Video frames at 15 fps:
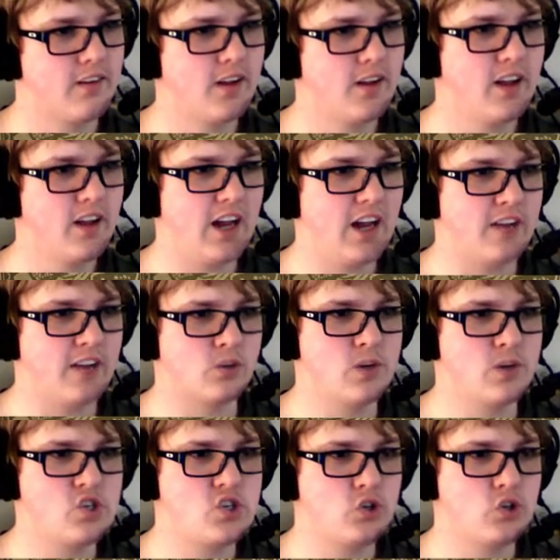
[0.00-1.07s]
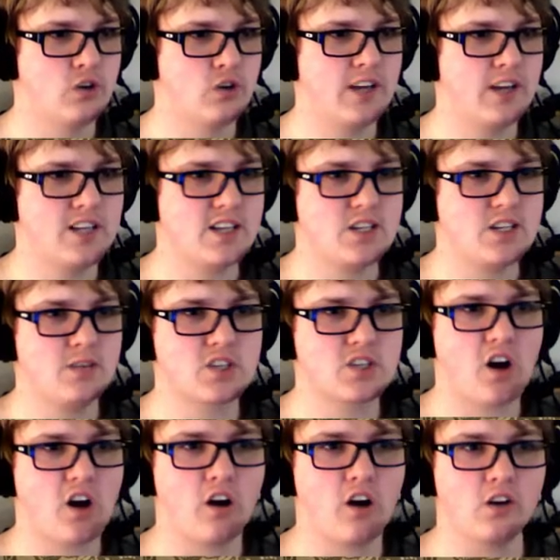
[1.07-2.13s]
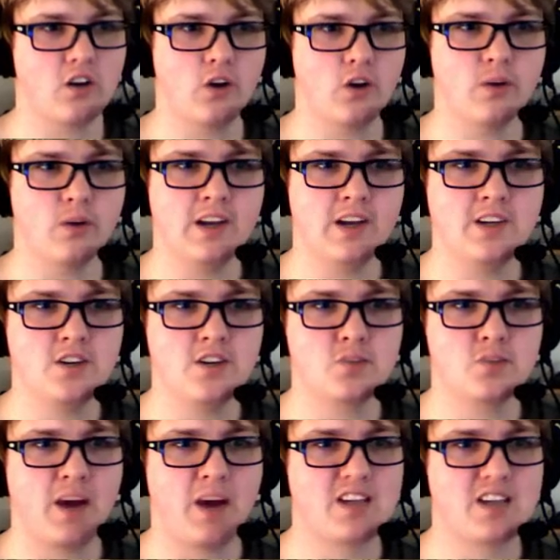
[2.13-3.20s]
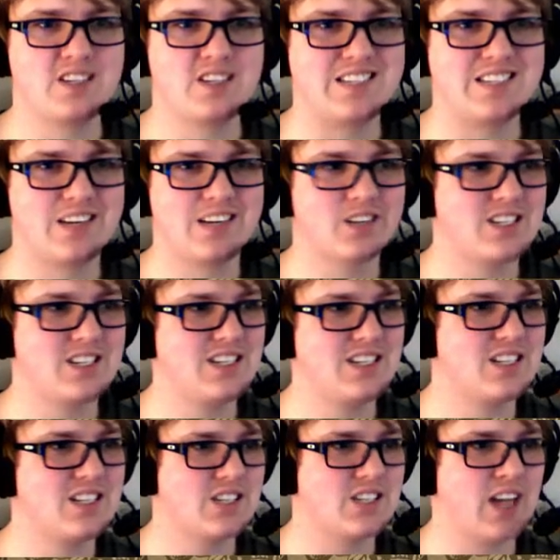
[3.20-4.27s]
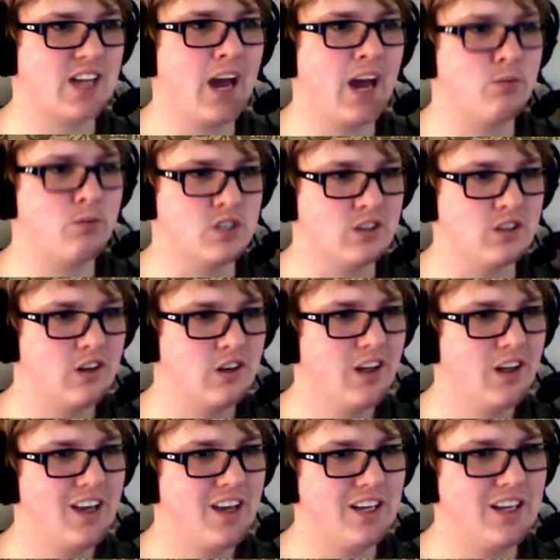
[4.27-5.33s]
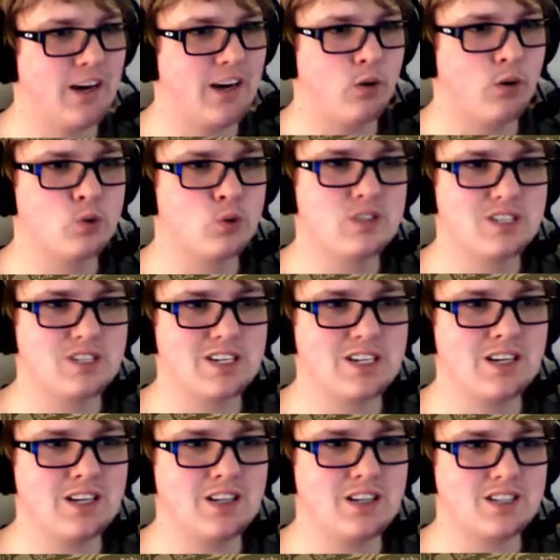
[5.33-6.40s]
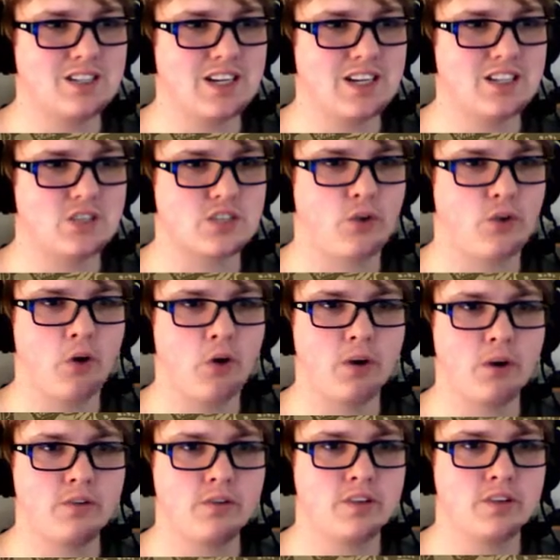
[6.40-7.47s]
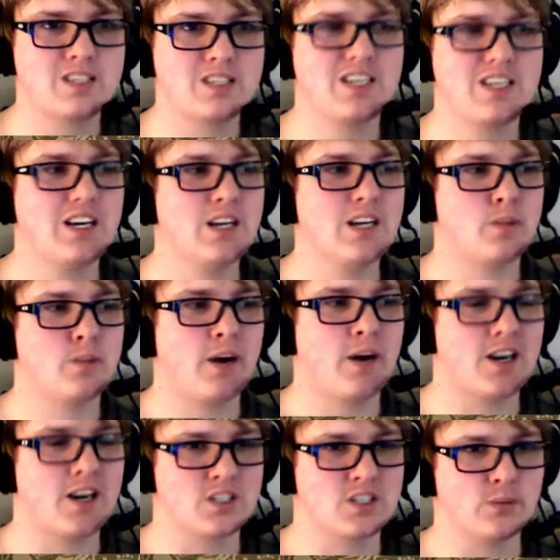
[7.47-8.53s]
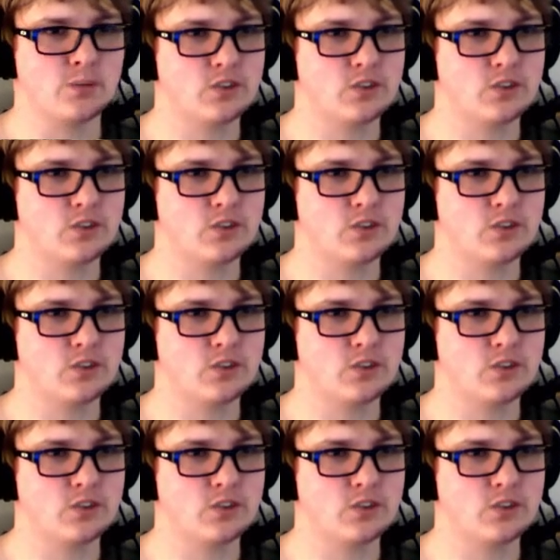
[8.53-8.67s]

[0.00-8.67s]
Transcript: After which, you learn that his name is Carlo, and in years past he sailed the seas as a captain. He now owns this inn and stays as far away from the sea as possible.